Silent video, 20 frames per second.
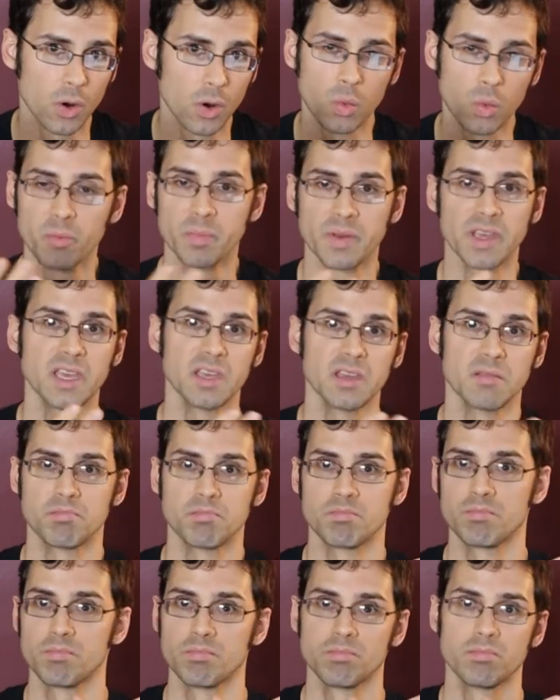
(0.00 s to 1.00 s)
will be,
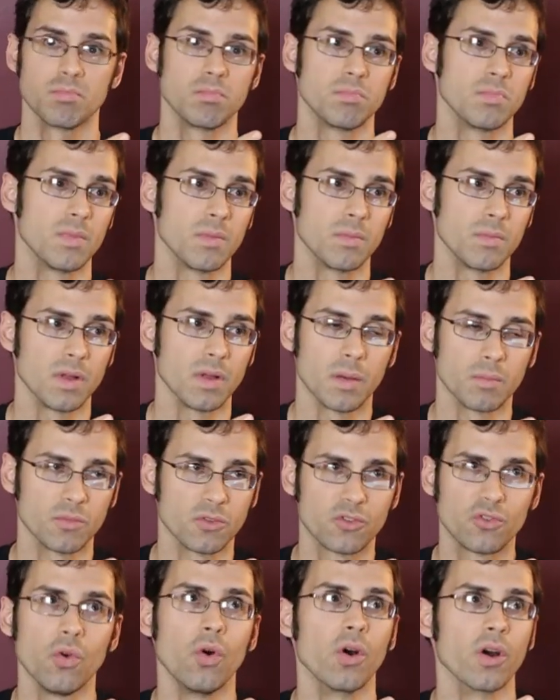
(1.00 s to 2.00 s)
I'm
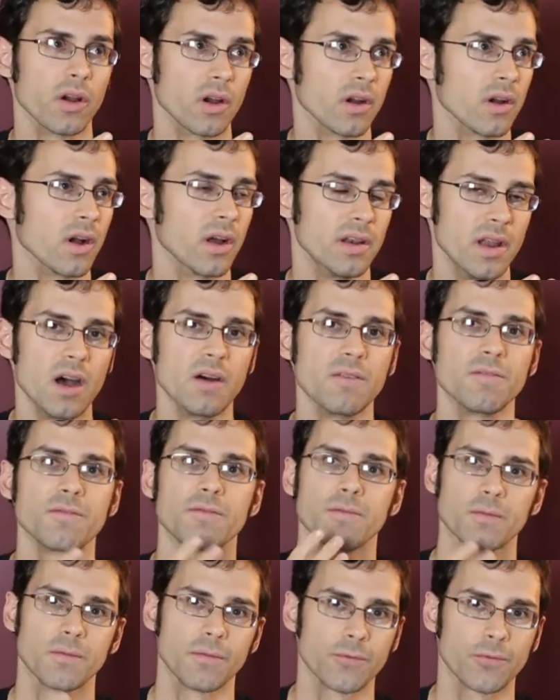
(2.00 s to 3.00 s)
sure,
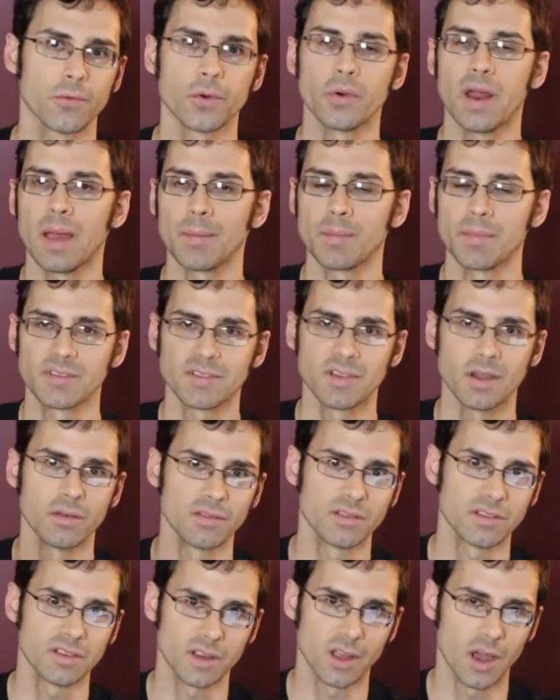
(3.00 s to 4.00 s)
enough fruit
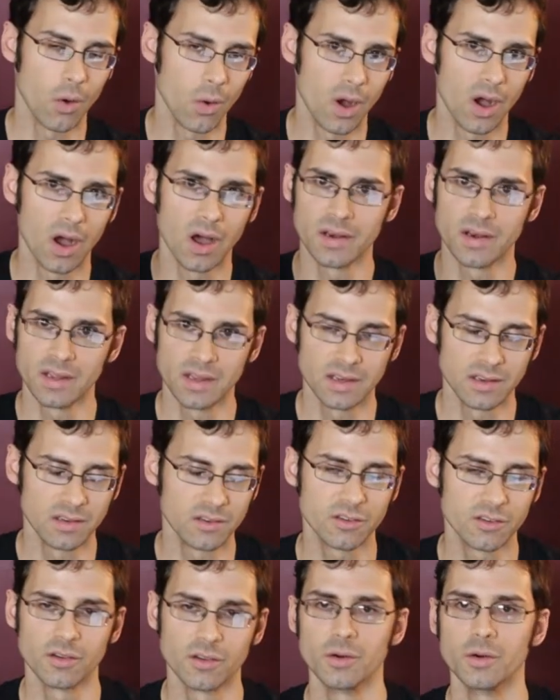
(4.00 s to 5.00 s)
episodes to go on
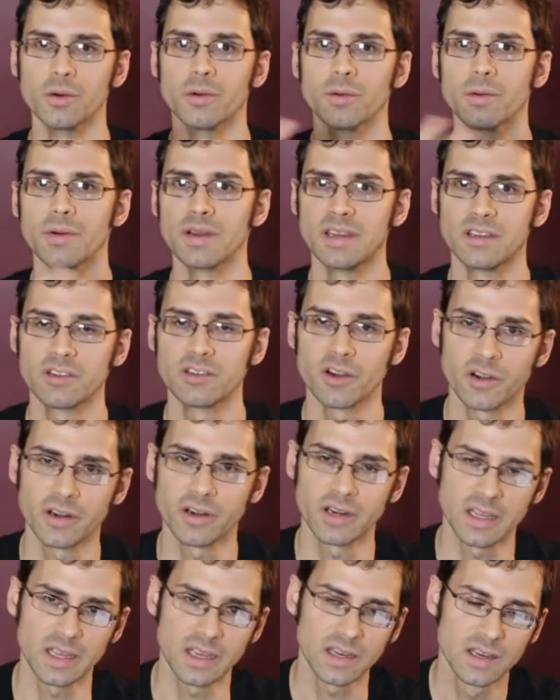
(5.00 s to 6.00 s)
into
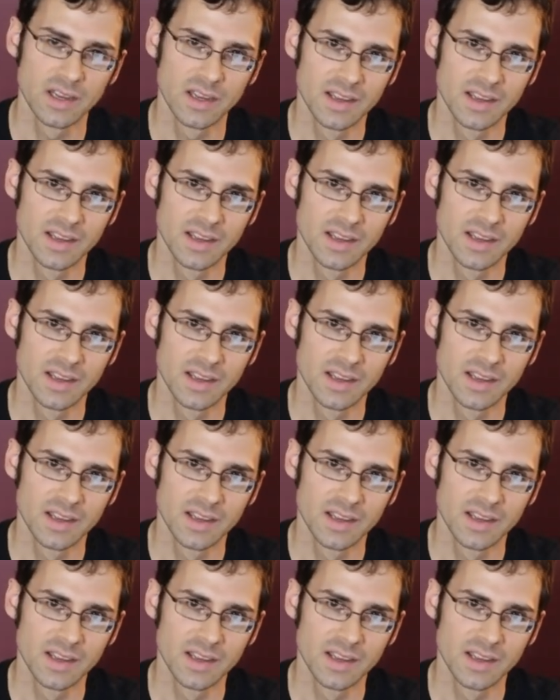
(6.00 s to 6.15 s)
eternity.